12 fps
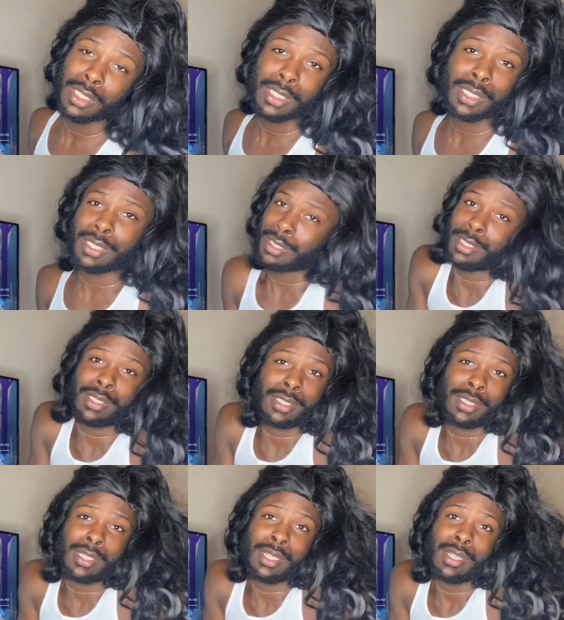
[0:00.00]

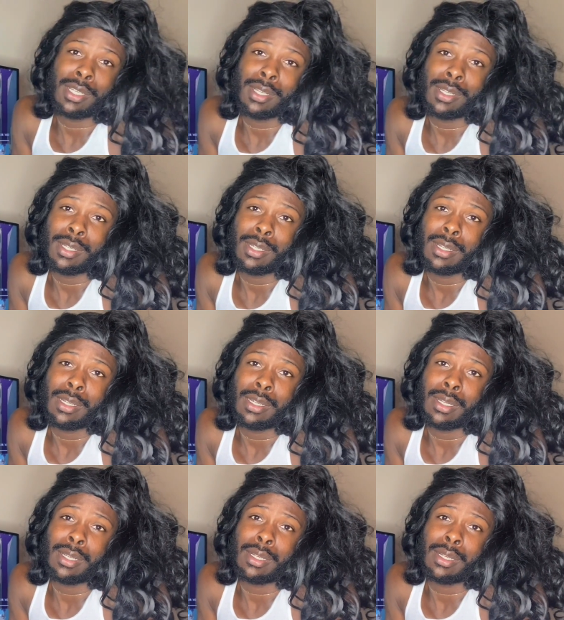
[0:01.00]
(no one is talking)